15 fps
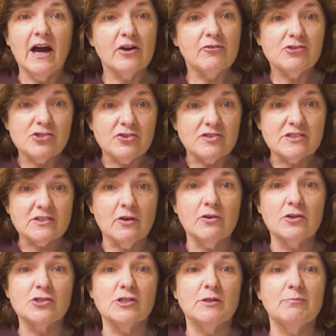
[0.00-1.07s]
Christian
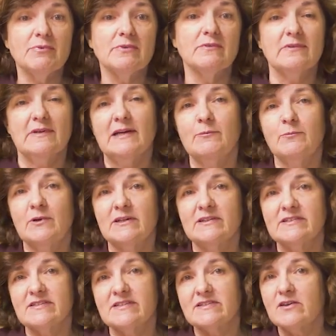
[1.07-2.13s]
scholarship, and
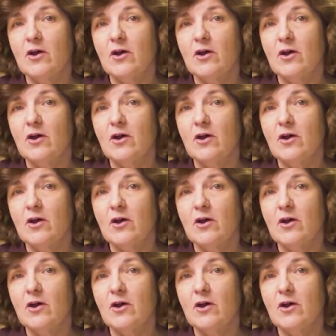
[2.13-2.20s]
one's